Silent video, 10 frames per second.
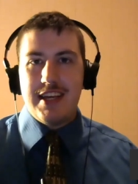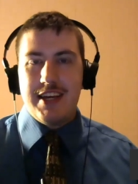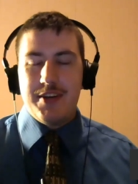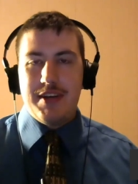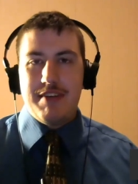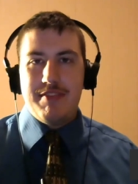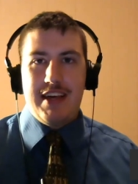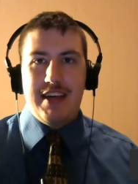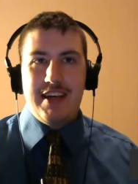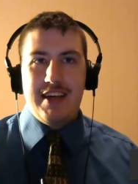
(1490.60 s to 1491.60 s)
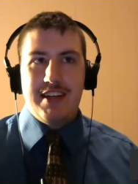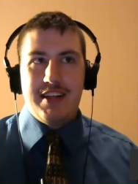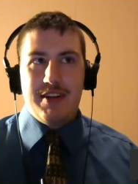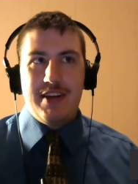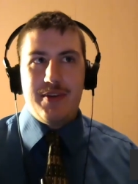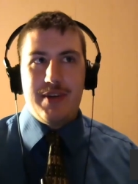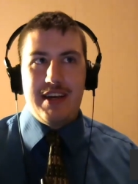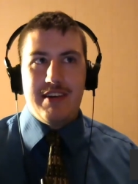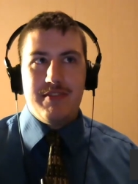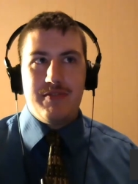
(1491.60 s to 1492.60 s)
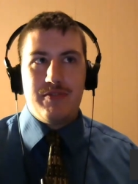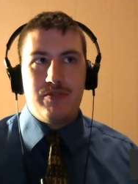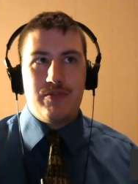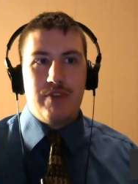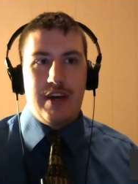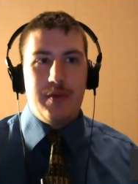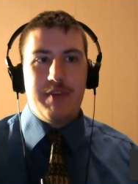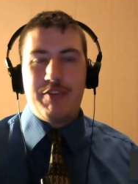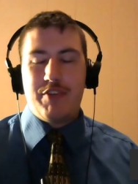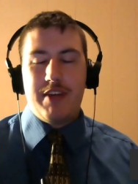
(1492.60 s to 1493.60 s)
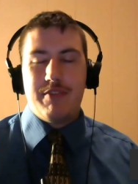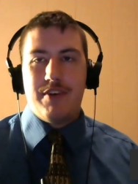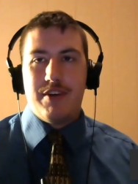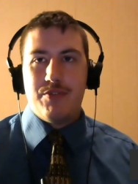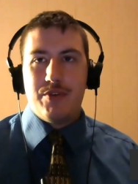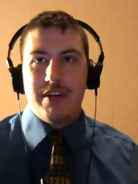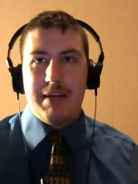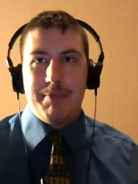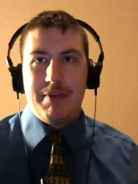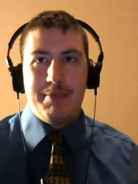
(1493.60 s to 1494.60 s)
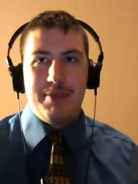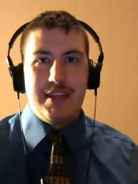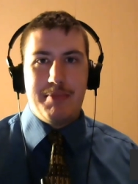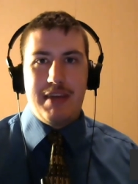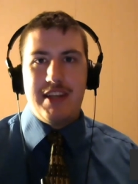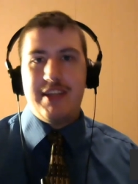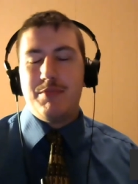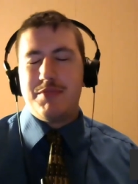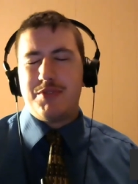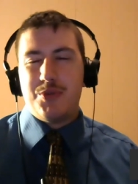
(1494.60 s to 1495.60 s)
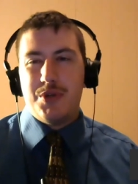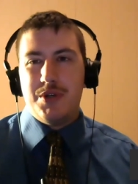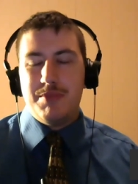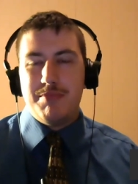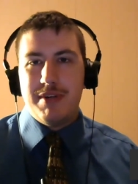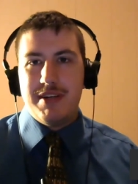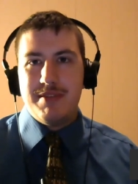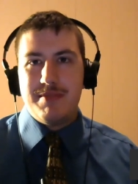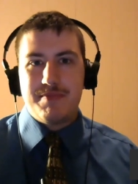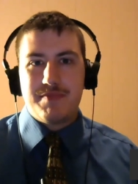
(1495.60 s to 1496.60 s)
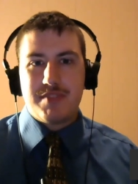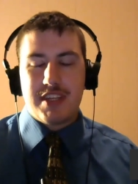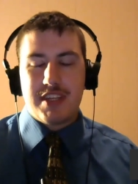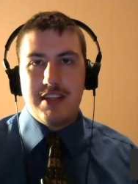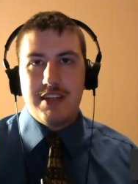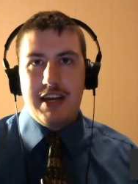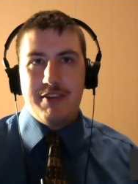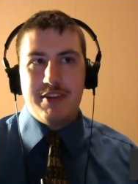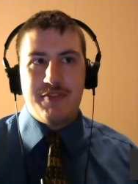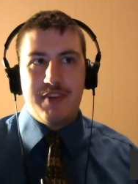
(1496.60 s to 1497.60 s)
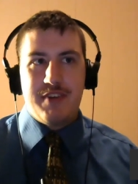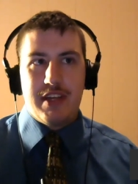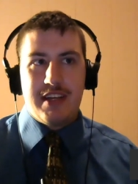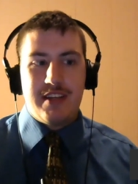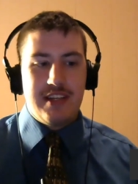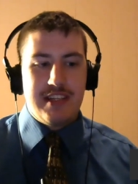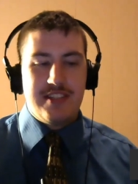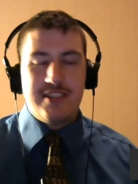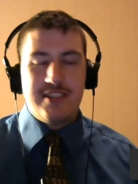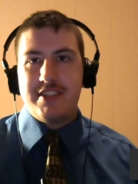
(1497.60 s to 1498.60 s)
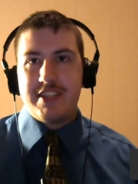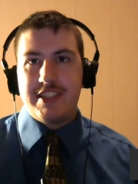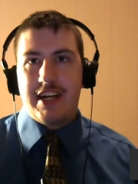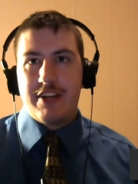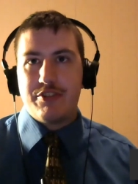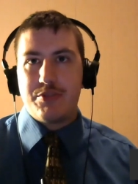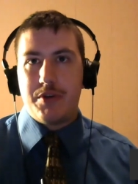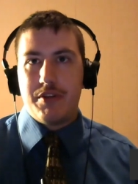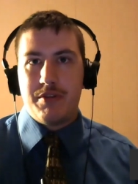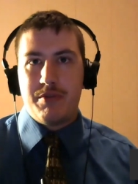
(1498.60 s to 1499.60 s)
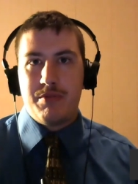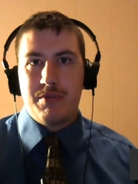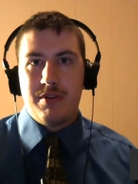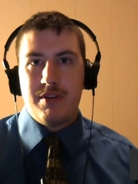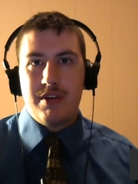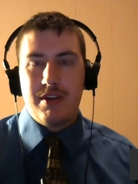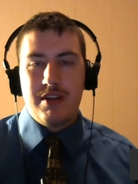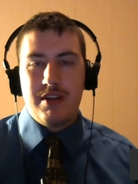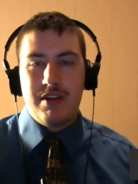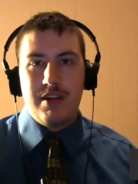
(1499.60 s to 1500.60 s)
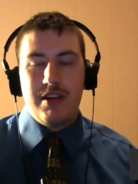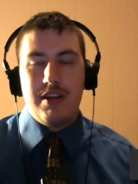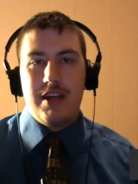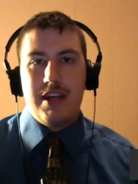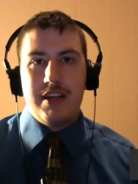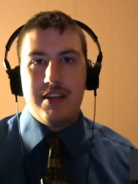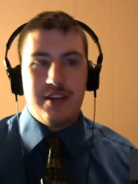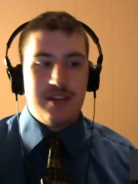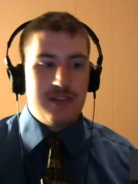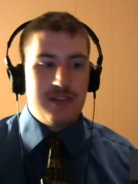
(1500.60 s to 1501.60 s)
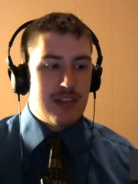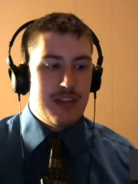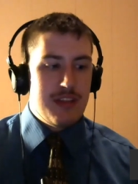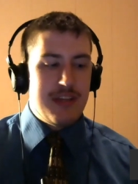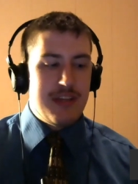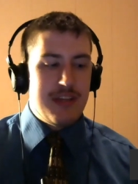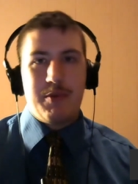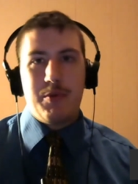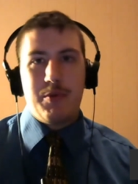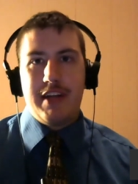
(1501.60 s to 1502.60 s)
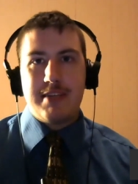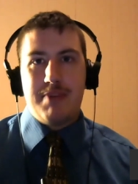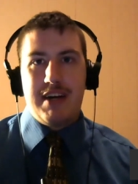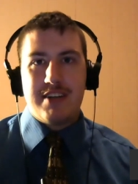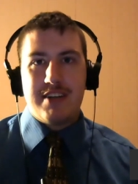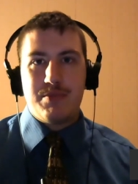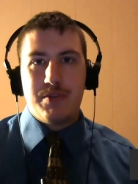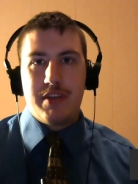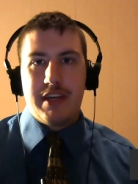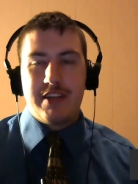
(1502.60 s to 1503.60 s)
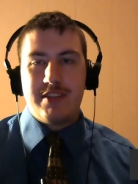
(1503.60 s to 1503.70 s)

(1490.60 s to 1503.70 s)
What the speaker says: I don't have that. I don't even have Titanfall for it. I played the beta. It was cool, but I just felt like this isn't $60 worth. And the only games I want on Xbox were like